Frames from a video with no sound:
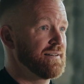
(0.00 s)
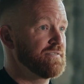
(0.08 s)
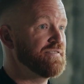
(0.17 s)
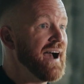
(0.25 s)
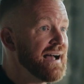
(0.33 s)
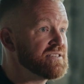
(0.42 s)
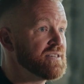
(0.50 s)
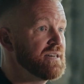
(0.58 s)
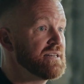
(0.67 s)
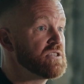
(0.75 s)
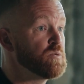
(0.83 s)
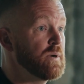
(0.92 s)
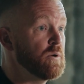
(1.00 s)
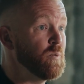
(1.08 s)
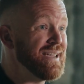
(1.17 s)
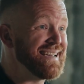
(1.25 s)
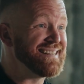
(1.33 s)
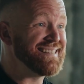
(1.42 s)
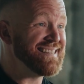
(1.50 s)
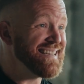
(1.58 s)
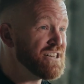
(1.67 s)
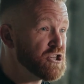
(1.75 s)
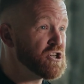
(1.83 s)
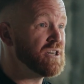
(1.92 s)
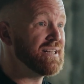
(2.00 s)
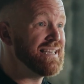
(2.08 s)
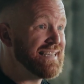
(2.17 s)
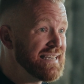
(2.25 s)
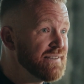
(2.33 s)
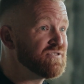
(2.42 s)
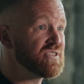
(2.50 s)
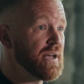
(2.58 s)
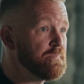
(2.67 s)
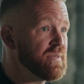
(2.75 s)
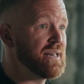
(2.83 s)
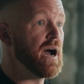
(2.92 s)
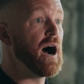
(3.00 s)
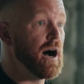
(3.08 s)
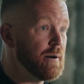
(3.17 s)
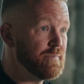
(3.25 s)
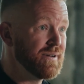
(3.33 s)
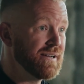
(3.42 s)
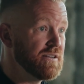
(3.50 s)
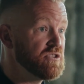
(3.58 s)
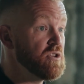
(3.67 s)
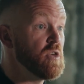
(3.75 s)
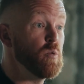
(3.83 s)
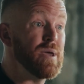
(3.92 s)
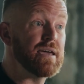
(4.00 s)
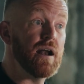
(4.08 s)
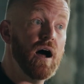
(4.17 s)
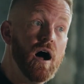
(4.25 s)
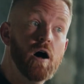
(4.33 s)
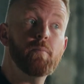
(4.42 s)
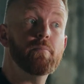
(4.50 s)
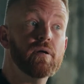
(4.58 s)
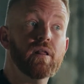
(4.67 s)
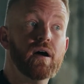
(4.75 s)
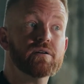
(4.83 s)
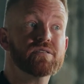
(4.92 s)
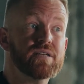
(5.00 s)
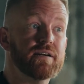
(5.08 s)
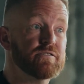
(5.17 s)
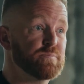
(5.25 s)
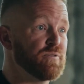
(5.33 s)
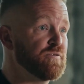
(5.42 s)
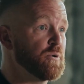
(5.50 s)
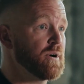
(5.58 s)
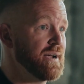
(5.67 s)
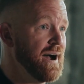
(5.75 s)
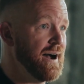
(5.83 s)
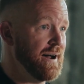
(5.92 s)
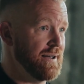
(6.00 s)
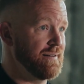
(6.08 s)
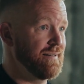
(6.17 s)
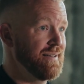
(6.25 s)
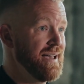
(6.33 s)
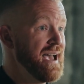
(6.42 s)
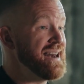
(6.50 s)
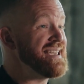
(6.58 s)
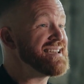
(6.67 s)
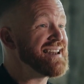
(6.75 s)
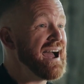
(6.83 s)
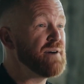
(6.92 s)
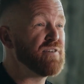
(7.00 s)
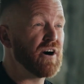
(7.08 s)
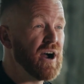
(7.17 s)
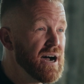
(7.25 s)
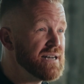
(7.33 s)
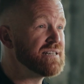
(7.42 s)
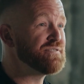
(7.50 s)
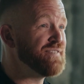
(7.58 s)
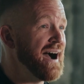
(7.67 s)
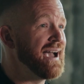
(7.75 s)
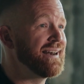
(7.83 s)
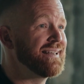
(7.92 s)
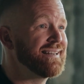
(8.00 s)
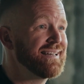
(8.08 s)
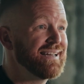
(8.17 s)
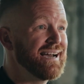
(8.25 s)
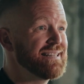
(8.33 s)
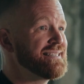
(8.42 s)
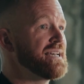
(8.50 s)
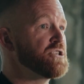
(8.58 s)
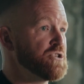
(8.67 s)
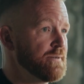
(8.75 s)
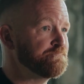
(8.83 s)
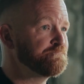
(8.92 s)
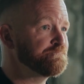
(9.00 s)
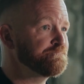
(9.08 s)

Fasting is when we intentionally give something up so that we can humble ourselves before God and He can have our undivided attention.